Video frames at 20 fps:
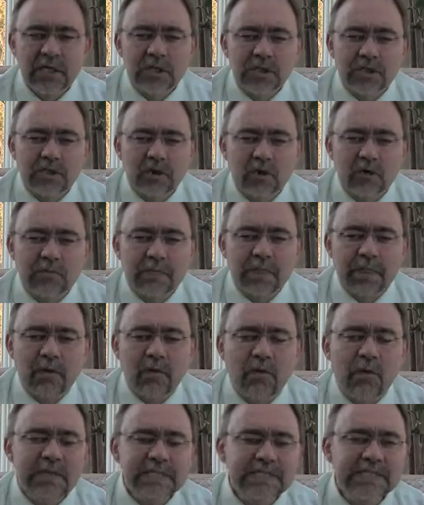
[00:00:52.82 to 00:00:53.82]
So
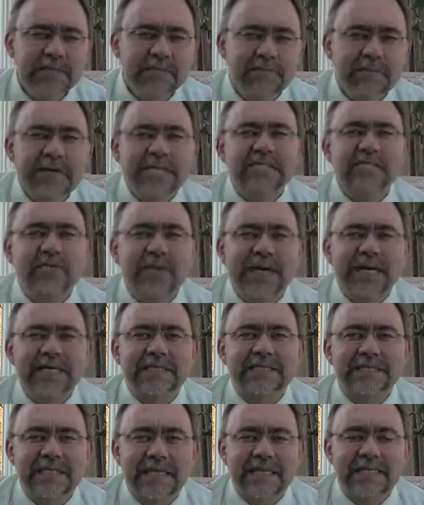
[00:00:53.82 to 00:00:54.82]
what's the best way to
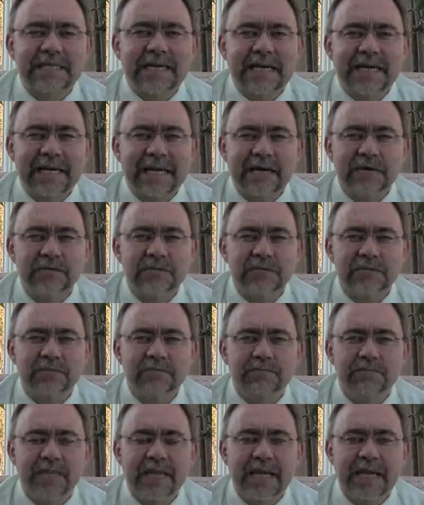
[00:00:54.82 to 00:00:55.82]
sell that house
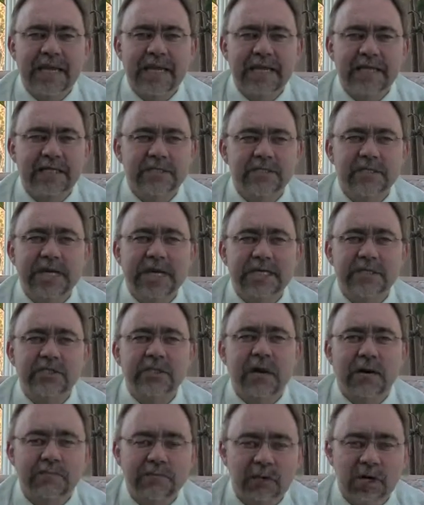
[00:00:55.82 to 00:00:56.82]
and to get
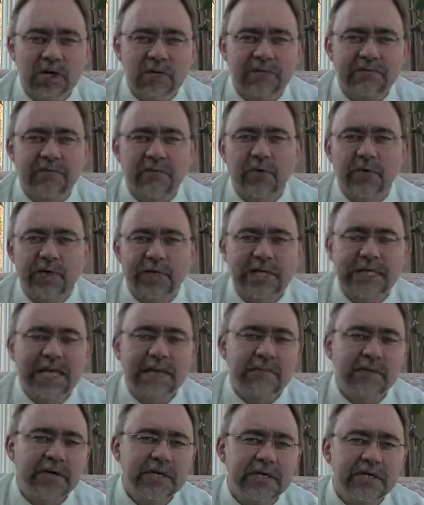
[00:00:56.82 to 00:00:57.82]
top dollar for it? And
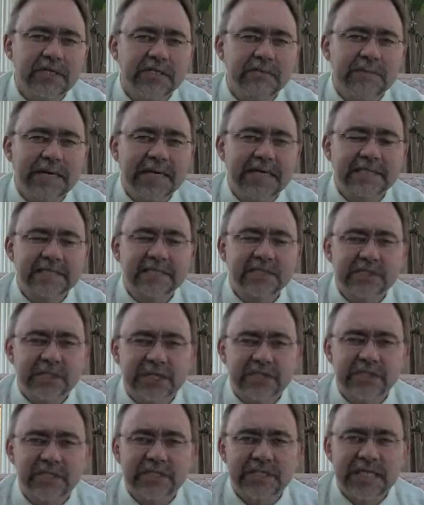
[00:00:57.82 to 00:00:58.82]
I'm going to make a
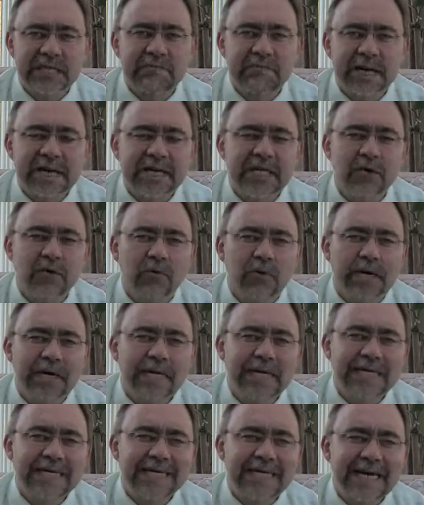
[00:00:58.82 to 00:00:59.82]
suggestion that might go
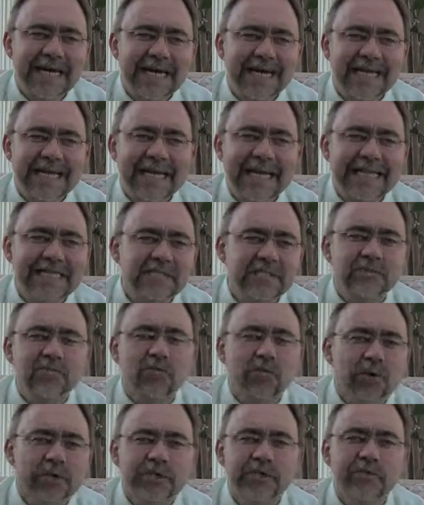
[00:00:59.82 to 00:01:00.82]
against
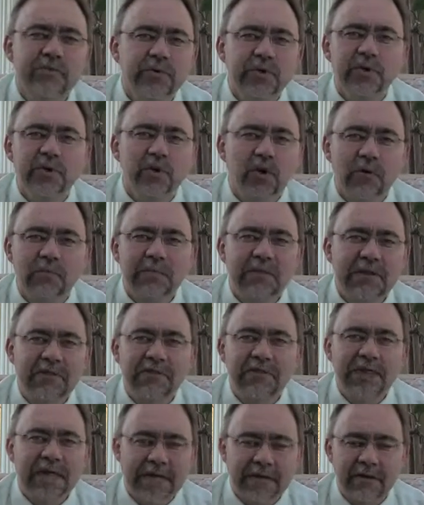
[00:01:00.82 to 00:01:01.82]
what you would normally
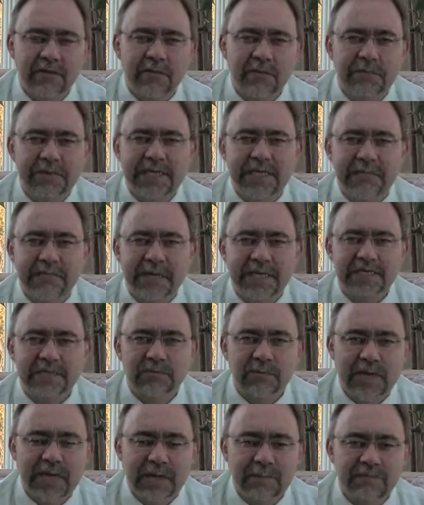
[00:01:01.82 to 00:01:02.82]
think would be the
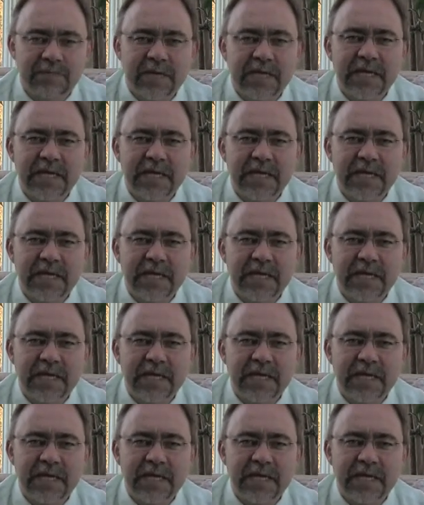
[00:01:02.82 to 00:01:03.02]
best way.